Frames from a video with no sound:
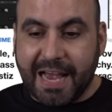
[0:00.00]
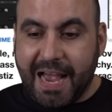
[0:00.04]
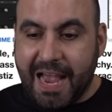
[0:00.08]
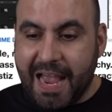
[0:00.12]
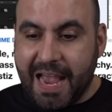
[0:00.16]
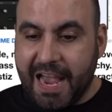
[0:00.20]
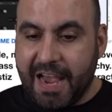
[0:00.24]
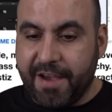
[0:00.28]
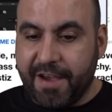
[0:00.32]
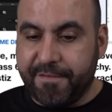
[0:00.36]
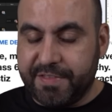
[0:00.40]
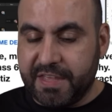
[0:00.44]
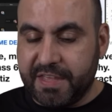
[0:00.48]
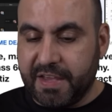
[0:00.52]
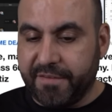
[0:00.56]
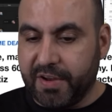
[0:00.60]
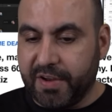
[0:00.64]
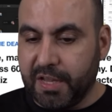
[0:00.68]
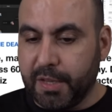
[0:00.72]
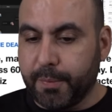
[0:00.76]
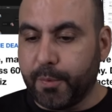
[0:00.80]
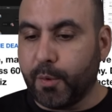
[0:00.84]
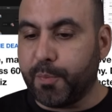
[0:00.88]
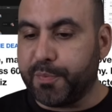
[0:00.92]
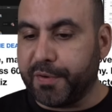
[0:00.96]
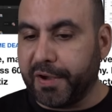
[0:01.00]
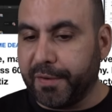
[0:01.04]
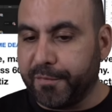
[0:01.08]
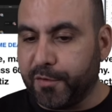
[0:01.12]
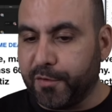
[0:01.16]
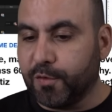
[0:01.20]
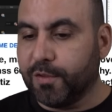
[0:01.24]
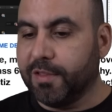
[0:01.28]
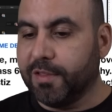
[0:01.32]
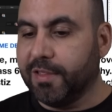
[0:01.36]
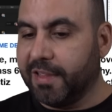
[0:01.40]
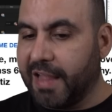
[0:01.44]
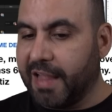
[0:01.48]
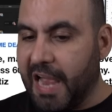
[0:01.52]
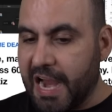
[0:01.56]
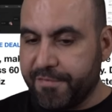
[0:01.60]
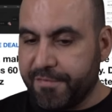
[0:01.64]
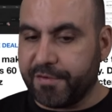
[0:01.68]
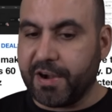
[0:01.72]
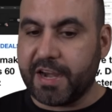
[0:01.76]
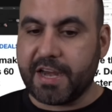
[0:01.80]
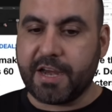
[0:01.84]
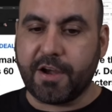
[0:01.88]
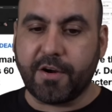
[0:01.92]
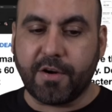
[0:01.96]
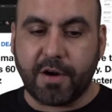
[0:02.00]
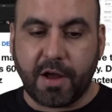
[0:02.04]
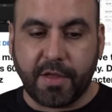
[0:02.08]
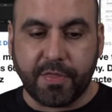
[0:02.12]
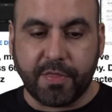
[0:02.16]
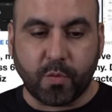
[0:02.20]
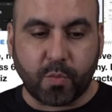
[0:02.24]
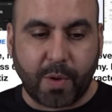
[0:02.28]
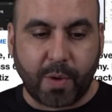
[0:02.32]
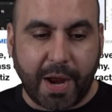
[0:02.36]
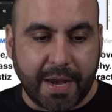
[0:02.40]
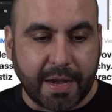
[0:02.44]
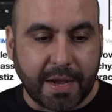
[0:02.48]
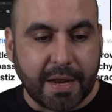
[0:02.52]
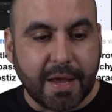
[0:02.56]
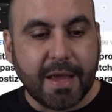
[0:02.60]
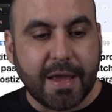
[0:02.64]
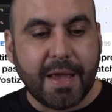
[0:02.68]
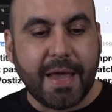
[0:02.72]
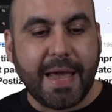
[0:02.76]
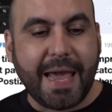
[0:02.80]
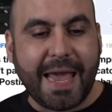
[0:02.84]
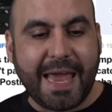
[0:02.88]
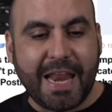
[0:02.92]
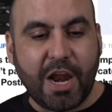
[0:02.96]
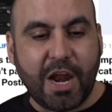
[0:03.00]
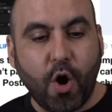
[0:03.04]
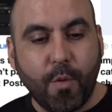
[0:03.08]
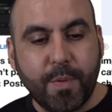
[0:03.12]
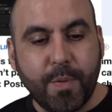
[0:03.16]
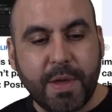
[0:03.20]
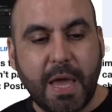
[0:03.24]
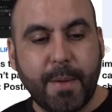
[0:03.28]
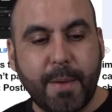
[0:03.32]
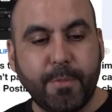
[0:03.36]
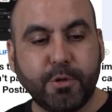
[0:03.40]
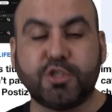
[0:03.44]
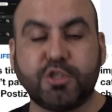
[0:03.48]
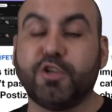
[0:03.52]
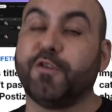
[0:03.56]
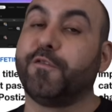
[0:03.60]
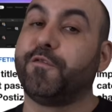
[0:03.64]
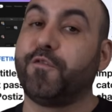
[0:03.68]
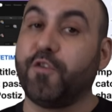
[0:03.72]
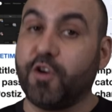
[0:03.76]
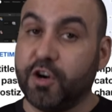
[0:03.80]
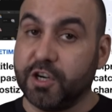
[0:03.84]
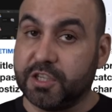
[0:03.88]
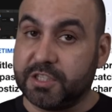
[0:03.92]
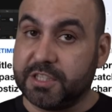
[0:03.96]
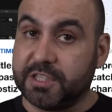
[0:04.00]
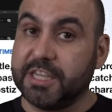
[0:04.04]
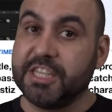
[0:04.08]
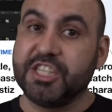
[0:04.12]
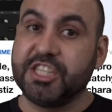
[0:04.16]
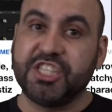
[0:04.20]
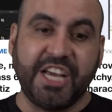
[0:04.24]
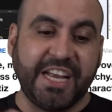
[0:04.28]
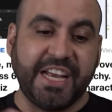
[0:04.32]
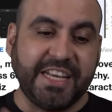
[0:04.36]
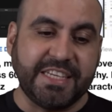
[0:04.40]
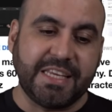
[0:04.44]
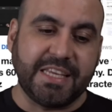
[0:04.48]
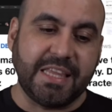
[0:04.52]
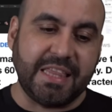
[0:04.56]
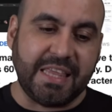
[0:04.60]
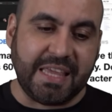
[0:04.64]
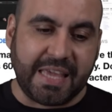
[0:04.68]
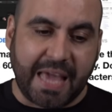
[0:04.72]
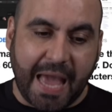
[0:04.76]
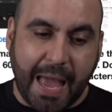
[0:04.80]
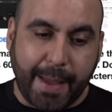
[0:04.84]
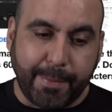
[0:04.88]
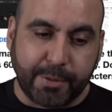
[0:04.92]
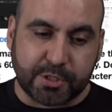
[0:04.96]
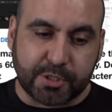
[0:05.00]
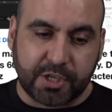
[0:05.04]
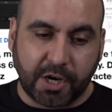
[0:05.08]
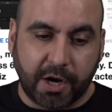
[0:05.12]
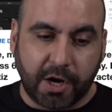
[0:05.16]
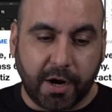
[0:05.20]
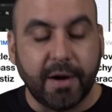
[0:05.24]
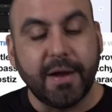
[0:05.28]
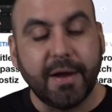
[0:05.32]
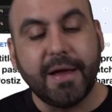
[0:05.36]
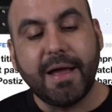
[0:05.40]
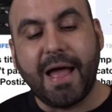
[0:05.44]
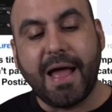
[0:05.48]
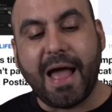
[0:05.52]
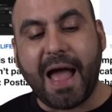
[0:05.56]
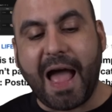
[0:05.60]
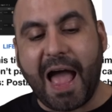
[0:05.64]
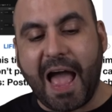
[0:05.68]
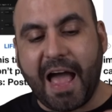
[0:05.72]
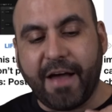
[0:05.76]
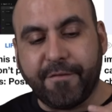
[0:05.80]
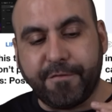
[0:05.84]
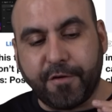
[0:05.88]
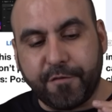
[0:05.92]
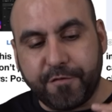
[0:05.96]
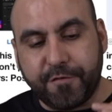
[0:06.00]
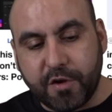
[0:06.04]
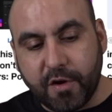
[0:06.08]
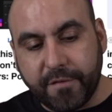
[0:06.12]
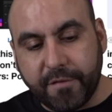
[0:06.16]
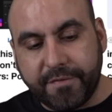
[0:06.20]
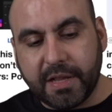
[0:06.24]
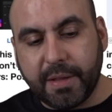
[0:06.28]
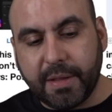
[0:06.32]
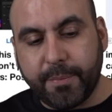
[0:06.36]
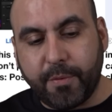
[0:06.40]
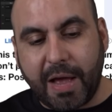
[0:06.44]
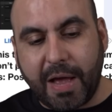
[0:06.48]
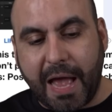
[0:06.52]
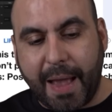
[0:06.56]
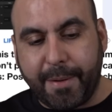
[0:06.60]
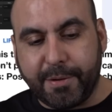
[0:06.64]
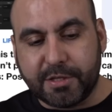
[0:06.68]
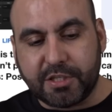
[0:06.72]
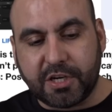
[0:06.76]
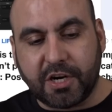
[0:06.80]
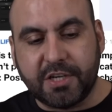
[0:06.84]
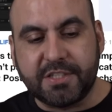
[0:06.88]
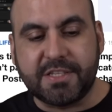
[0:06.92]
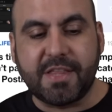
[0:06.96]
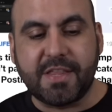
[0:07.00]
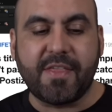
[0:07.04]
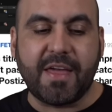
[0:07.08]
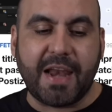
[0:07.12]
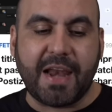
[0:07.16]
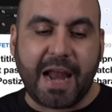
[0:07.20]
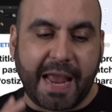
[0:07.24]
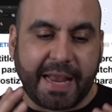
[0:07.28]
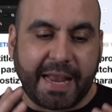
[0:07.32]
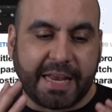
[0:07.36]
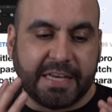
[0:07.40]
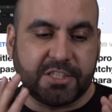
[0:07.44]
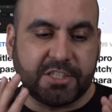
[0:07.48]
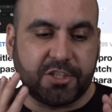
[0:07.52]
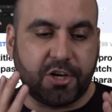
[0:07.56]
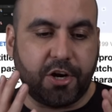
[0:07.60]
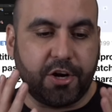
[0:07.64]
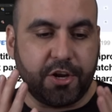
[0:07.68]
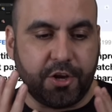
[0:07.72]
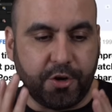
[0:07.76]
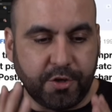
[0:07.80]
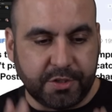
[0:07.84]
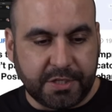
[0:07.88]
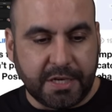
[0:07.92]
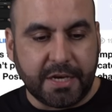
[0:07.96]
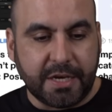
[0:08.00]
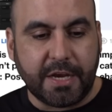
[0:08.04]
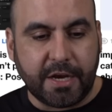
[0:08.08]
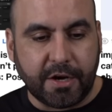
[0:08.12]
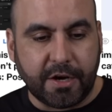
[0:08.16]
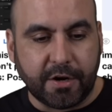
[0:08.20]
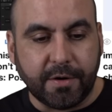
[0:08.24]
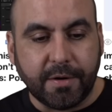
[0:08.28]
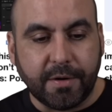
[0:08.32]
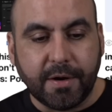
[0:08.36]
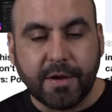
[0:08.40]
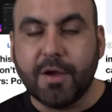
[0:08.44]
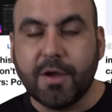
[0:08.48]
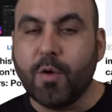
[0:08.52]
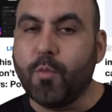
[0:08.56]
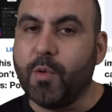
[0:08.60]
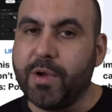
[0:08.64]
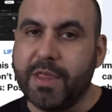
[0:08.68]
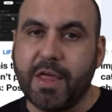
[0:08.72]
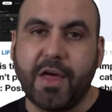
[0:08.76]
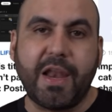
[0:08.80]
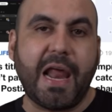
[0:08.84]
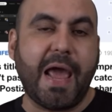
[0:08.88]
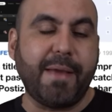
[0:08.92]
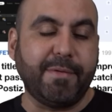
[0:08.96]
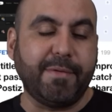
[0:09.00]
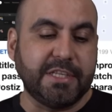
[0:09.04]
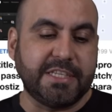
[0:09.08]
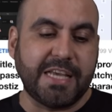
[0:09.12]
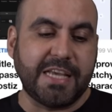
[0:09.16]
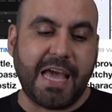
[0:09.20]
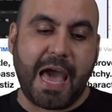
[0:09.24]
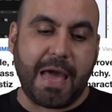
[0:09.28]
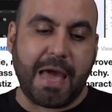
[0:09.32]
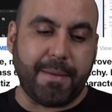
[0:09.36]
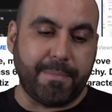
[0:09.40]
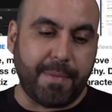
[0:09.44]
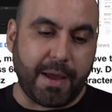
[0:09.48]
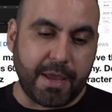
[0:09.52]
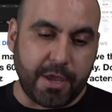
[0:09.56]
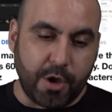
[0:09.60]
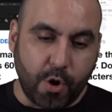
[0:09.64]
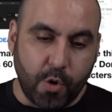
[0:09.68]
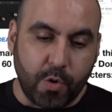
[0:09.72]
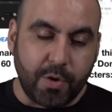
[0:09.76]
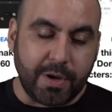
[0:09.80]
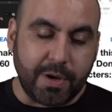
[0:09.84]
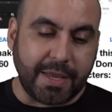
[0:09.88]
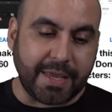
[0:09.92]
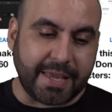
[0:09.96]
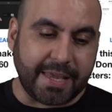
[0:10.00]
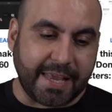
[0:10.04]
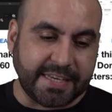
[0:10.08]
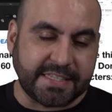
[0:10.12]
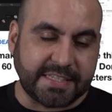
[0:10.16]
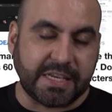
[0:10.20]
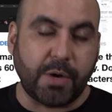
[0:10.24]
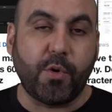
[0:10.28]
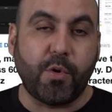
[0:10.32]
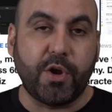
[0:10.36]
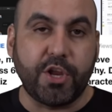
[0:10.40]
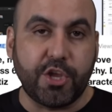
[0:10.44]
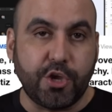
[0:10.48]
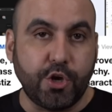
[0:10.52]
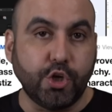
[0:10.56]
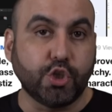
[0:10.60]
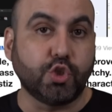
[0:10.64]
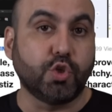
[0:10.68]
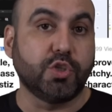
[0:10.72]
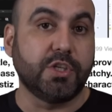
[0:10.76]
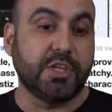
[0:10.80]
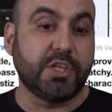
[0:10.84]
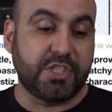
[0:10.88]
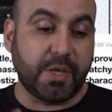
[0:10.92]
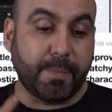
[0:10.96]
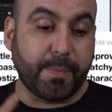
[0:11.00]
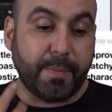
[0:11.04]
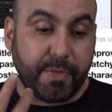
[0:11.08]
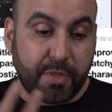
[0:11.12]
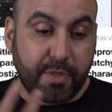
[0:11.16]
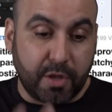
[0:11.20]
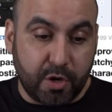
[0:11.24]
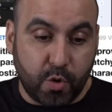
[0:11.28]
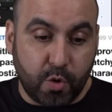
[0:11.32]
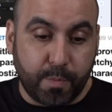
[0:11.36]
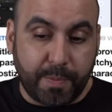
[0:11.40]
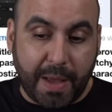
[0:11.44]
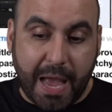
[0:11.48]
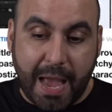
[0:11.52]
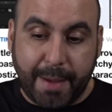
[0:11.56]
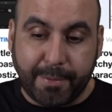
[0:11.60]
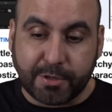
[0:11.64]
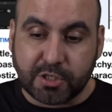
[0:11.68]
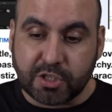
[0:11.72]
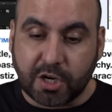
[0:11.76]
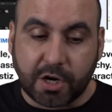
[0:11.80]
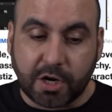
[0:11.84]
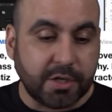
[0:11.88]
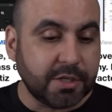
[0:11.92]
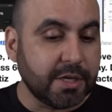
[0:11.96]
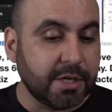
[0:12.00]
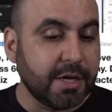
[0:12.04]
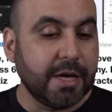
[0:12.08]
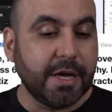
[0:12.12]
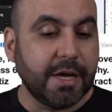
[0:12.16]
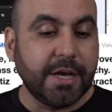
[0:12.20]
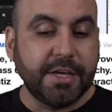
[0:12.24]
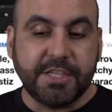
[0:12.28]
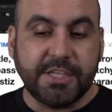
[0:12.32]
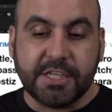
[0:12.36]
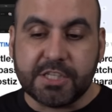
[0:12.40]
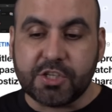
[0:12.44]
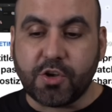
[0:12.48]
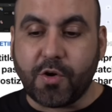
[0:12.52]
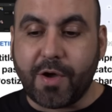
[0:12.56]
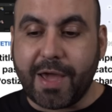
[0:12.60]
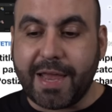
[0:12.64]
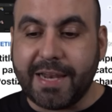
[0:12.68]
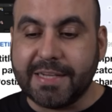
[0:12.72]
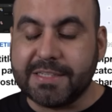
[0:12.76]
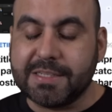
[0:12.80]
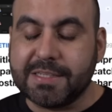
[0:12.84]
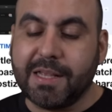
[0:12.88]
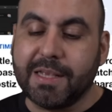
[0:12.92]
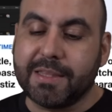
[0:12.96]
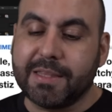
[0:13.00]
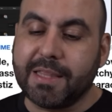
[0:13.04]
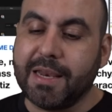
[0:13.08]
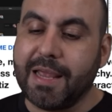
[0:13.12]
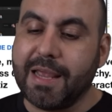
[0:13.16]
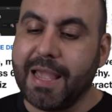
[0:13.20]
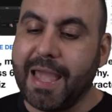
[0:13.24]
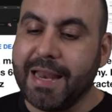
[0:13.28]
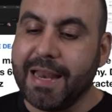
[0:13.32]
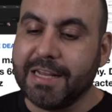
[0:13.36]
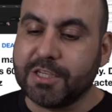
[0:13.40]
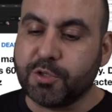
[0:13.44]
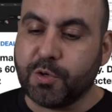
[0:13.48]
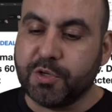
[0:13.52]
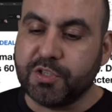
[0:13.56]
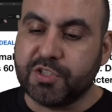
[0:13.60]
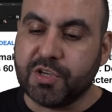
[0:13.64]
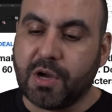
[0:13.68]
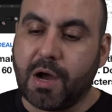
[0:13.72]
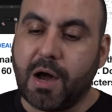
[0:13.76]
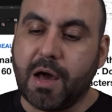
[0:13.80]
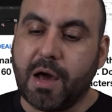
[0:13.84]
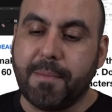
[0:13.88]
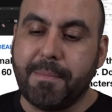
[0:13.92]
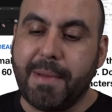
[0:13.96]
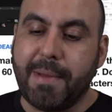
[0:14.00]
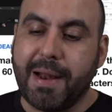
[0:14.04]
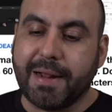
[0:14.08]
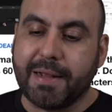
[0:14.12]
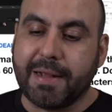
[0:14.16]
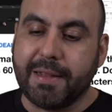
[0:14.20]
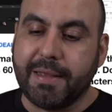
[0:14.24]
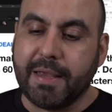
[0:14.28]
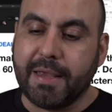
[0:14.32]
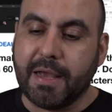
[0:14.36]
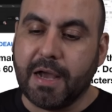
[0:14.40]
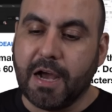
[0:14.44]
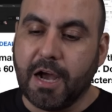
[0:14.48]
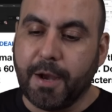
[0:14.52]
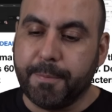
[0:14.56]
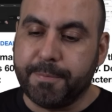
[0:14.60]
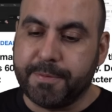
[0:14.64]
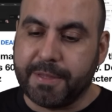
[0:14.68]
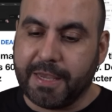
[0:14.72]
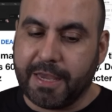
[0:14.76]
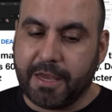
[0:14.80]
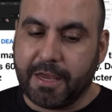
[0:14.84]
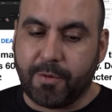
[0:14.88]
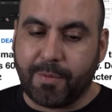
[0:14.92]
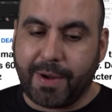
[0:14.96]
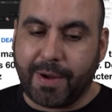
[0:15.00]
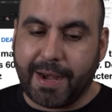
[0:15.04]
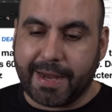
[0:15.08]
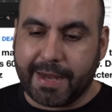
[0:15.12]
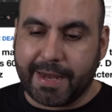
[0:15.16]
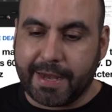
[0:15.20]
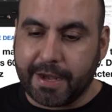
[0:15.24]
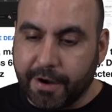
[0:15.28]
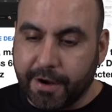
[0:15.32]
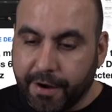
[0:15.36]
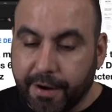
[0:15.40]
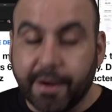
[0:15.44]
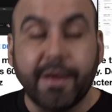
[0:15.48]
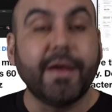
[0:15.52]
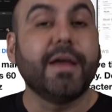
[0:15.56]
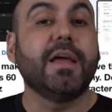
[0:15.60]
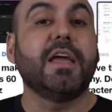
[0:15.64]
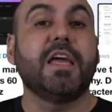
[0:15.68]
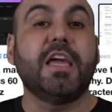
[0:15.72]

I have the available preview live right here on the right, and I'll be able to first change the avatar. I have a few available avatars that I can start using here without having to add my own. In case I want to use some of the Noupe avatars, just go ahead and select it and it's going to automatically update right here.